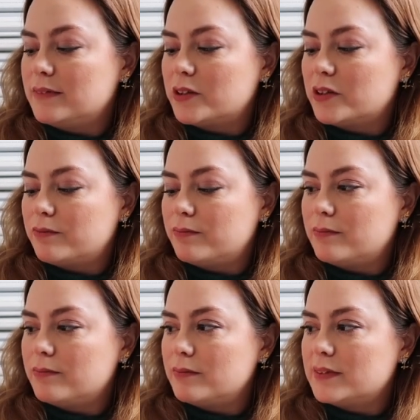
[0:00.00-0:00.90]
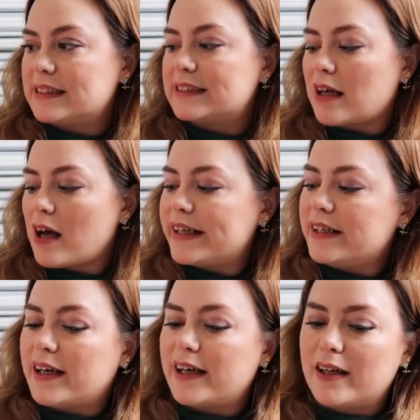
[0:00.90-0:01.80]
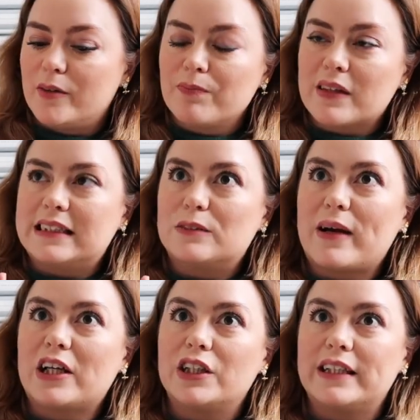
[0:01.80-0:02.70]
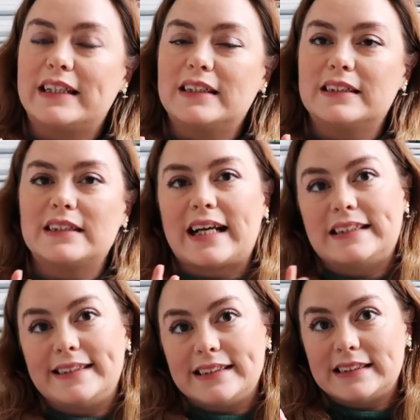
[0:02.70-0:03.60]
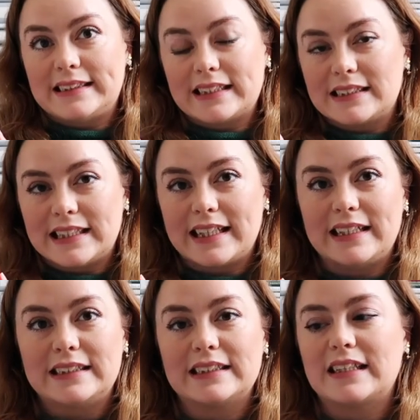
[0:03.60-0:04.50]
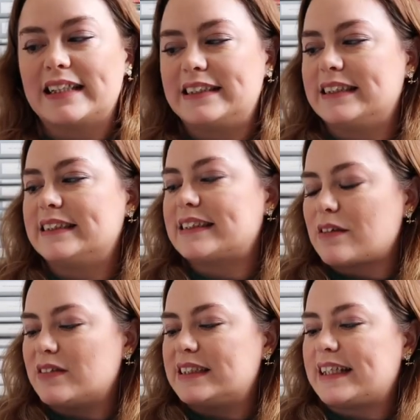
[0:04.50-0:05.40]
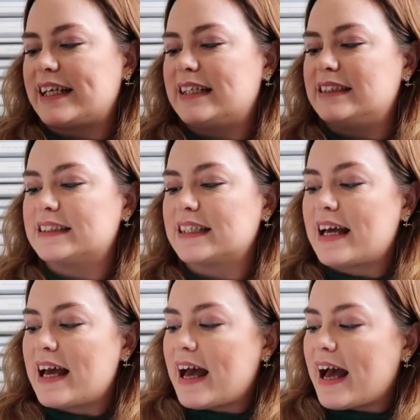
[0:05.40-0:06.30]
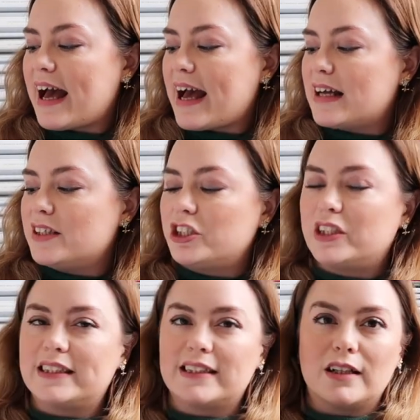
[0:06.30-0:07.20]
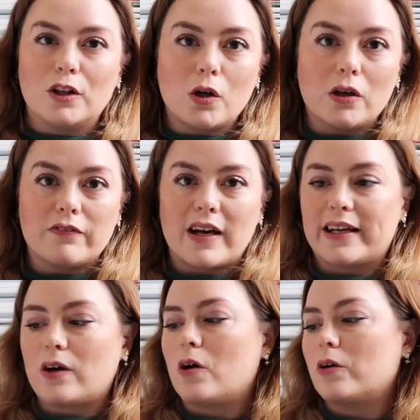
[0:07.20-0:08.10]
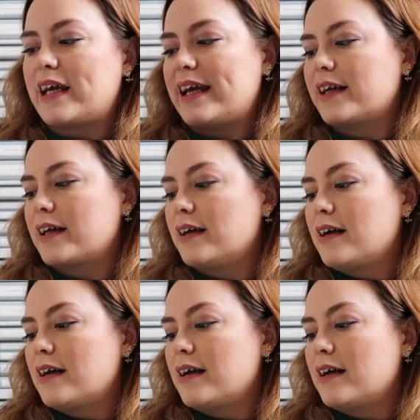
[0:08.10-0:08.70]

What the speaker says: sort of designer, especially in the 1960s, 1970s. And she did a lot of iconic